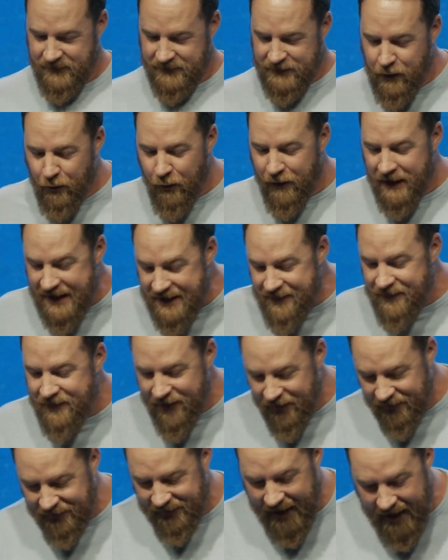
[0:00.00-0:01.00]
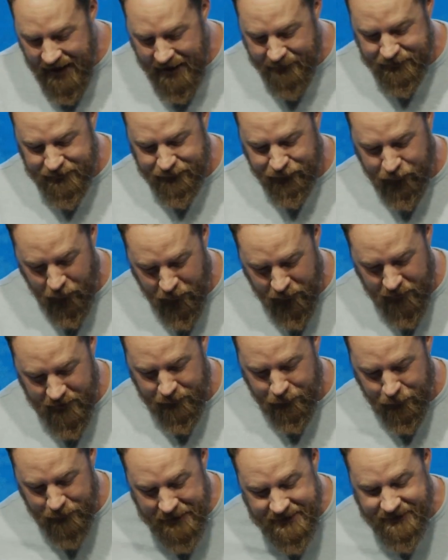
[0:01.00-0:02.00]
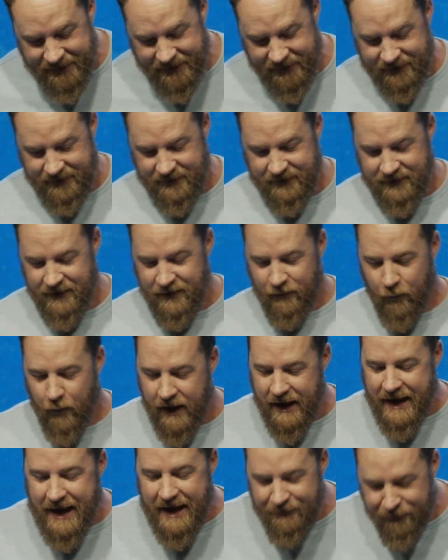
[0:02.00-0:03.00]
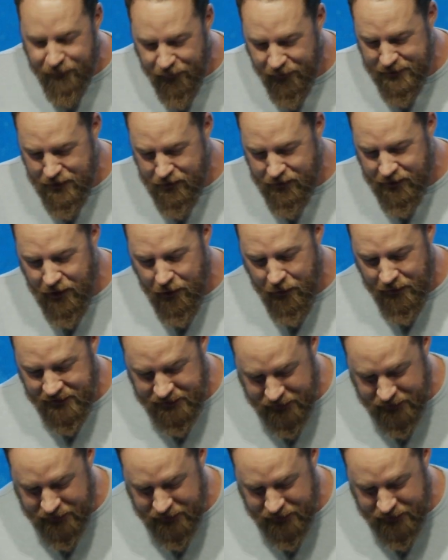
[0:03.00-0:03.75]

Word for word: You are in their lives for a reason wherever you go,